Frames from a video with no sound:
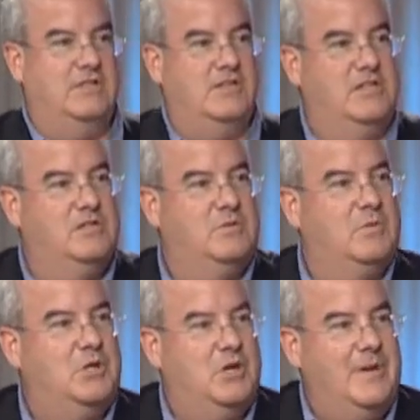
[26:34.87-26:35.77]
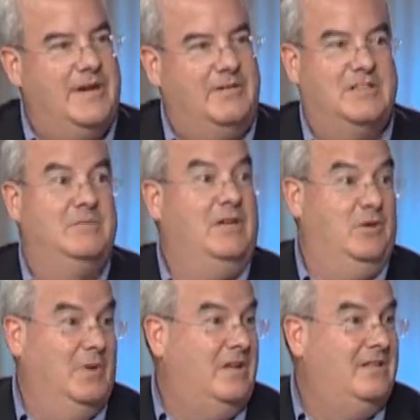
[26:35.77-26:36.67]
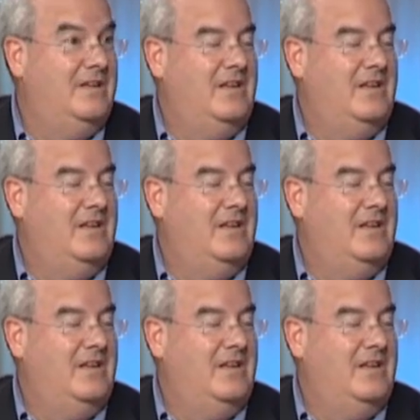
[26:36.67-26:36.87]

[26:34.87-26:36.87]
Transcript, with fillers: of things that we're showing here, it doesn't mean you will.